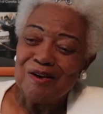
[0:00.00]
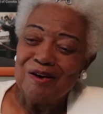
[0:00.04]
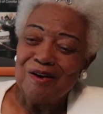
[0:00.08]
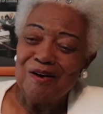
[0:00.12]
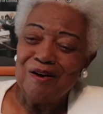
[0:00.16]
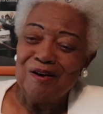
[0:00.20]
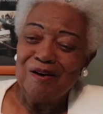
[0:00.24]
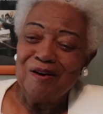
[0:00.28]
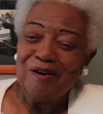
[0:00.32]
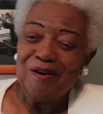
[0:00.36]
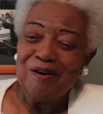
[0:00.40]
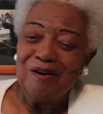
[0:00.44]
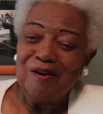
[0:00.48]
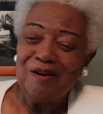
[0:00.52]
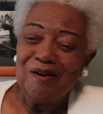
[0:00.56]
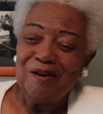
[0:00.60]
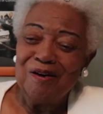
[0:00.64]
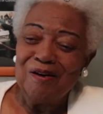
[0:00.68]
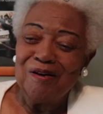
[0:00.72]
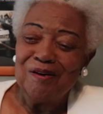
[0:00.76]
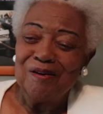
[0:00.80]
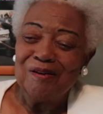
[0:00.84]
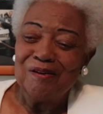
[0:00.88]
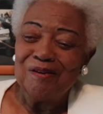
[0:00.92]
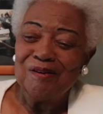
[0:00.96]
all
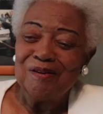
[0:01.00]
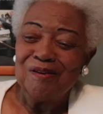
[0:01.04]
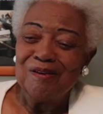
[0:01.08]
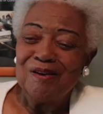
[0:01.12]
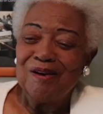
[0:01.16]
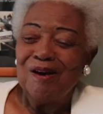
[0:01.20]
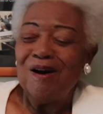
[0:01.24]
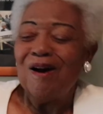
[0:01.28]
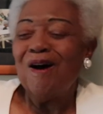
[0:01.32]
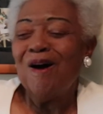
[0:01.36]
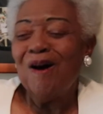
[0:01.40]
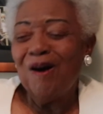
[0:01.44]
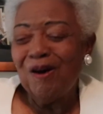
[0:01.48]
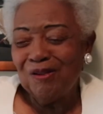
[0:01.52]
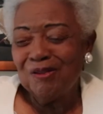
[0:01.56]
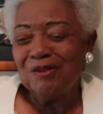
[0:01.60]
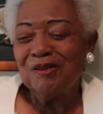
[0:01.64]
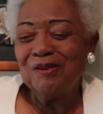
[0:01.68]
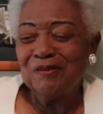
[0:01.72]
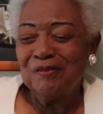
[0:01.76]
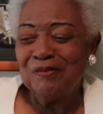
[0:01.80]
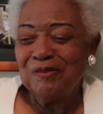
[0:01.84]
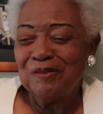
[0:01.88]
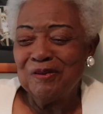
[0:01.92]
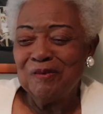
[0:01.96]

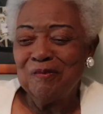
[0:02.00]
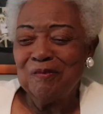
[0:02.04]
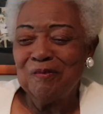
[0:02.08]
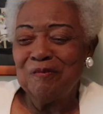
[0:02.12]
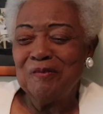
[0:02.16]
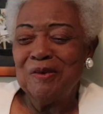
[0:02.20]
of the